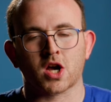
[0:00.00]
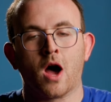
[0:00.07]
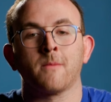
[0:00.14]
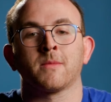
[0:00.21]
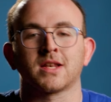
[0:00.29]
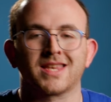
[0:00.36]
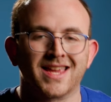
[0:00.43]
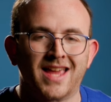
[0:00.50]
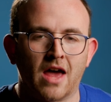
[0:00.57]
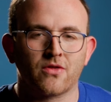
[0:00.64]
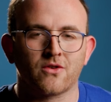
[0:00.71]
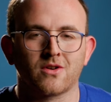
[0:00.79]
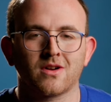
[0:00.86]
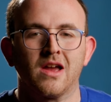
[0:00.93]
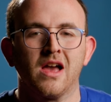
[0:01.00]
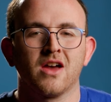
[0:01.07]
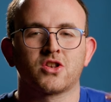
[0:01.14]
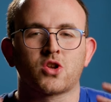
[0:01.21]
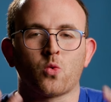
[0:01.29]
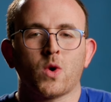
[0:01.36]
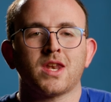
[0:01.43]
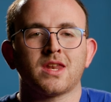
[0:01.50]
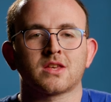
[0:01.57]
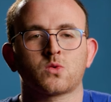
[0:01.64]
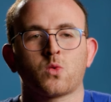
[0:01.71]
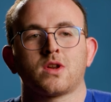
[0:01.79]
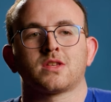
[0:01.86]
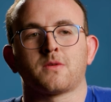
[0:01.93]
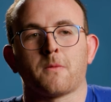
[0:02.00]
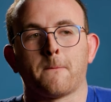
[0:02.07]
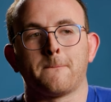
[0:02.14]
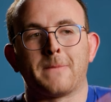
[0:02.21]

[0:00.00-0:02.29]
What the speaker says: coming together to witness what is